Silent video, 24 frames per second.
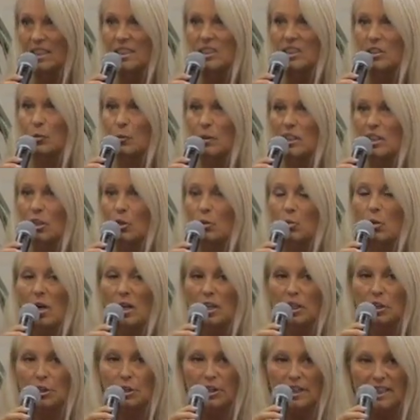So we don't
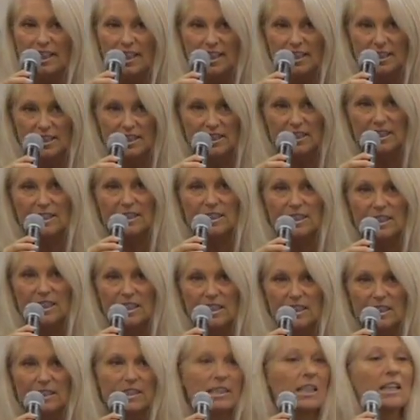want to create
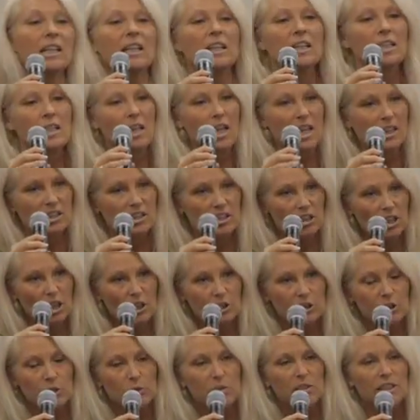dis-ease.
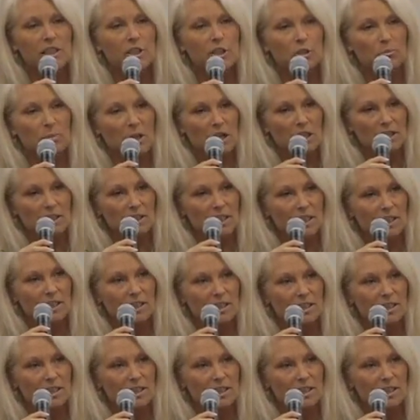Start using your body like